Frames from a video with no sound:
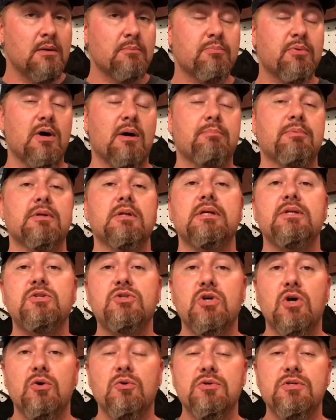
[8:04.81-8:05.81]
properly
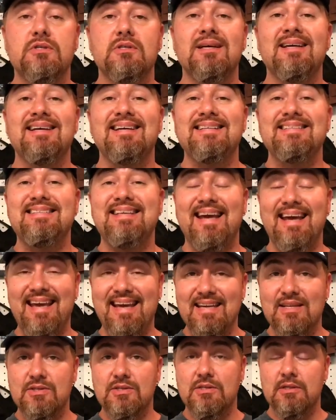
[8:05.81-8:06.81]
dosed
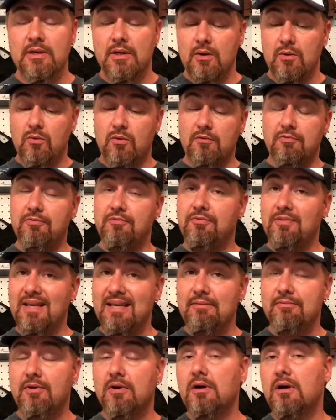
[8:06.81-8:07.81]
taste or
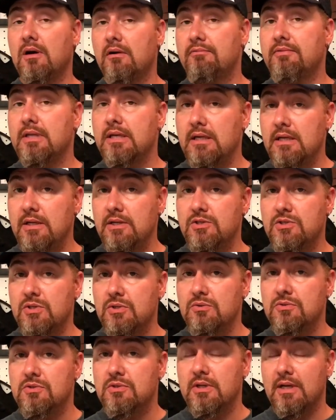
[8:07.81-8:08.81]
flavor of the
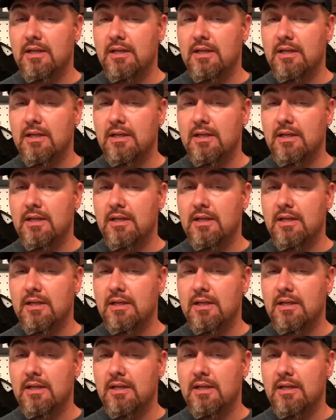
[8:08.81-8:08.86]
e-juice.